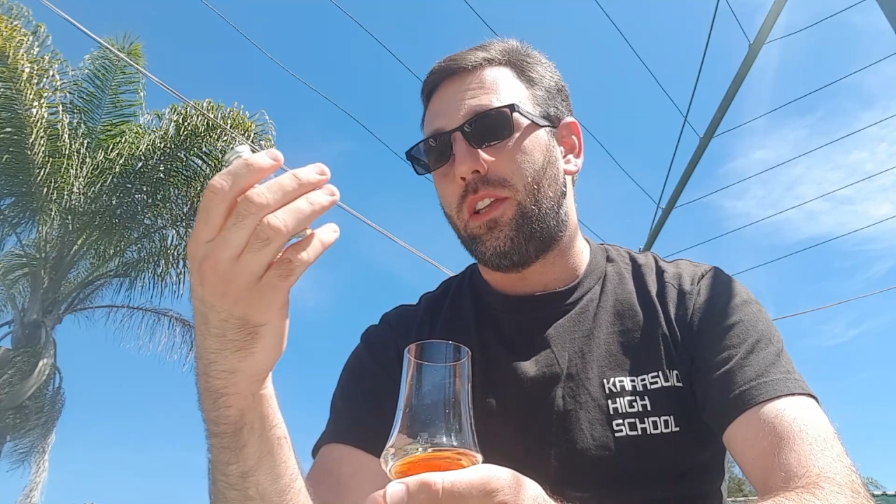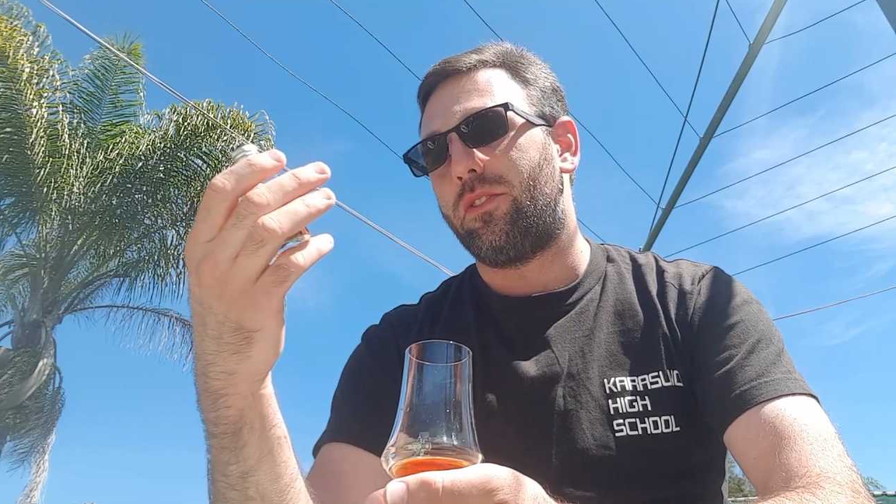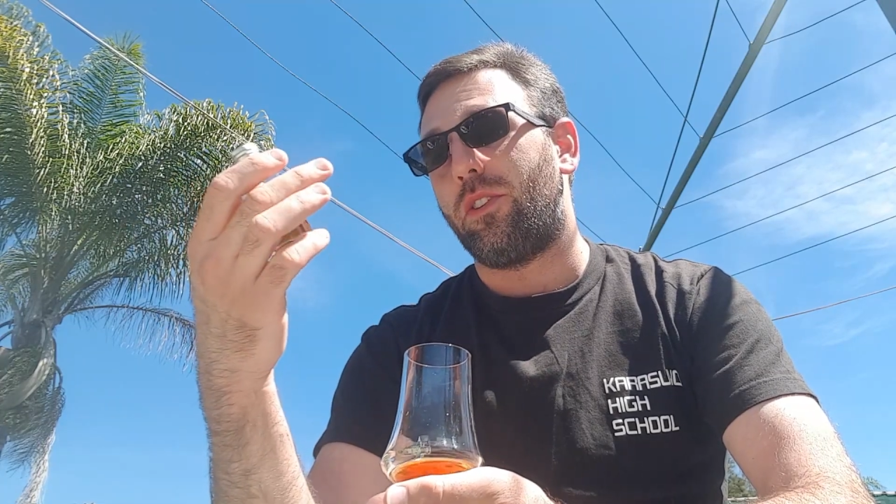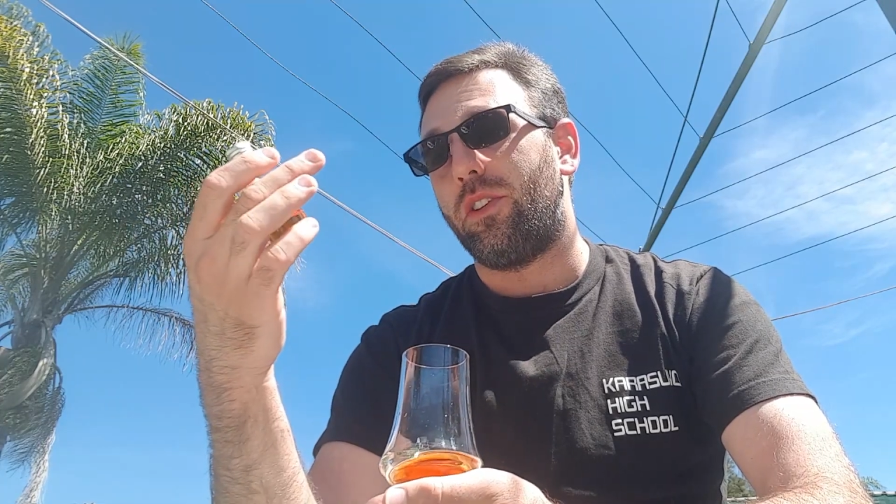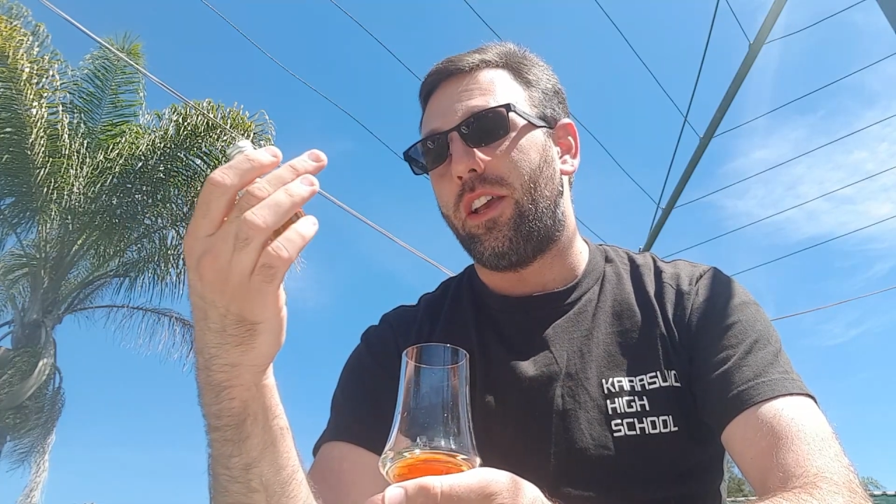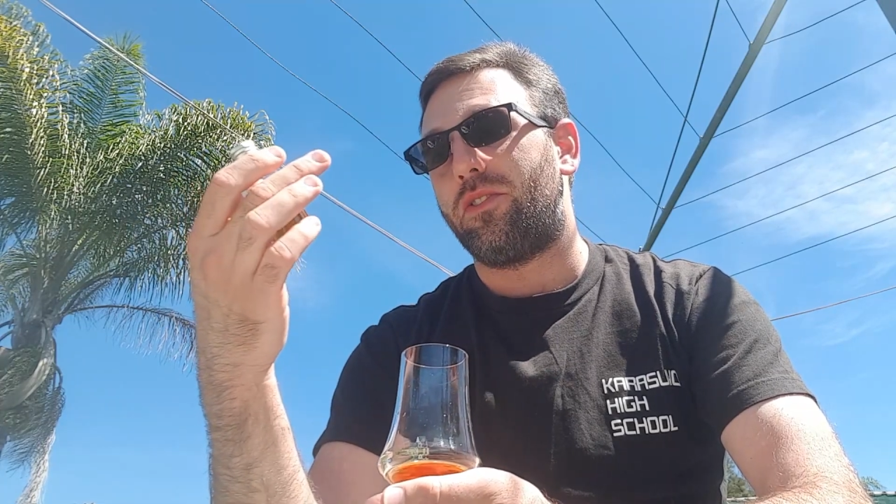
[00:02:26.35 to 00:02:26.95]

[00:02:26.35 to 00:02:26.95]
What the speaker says: so yeah,